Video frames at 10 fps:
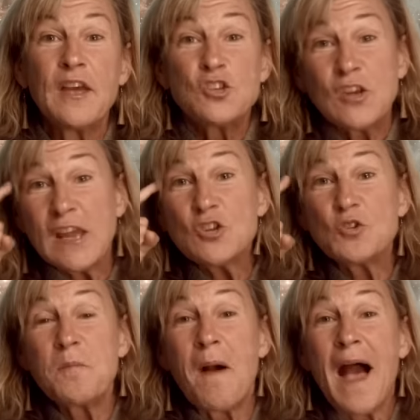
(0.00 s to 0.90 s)
Change
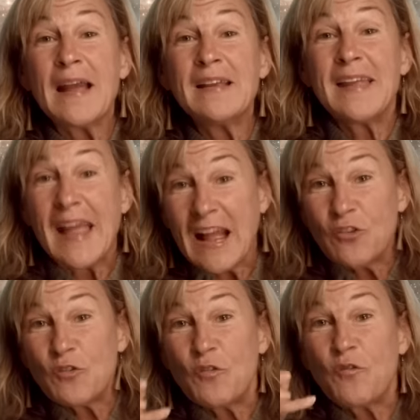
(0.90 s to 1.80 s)
your mind.
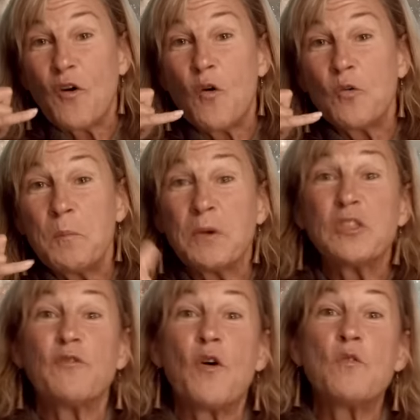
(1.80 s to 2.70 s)
Answer the phone. Put the
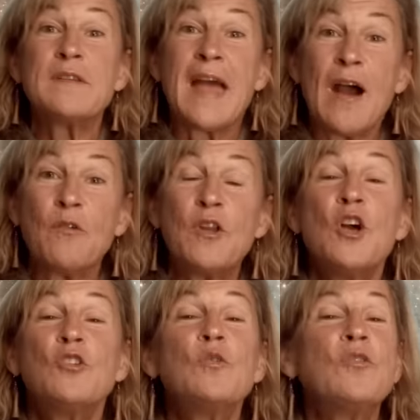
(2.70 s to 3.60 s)
phone down. Do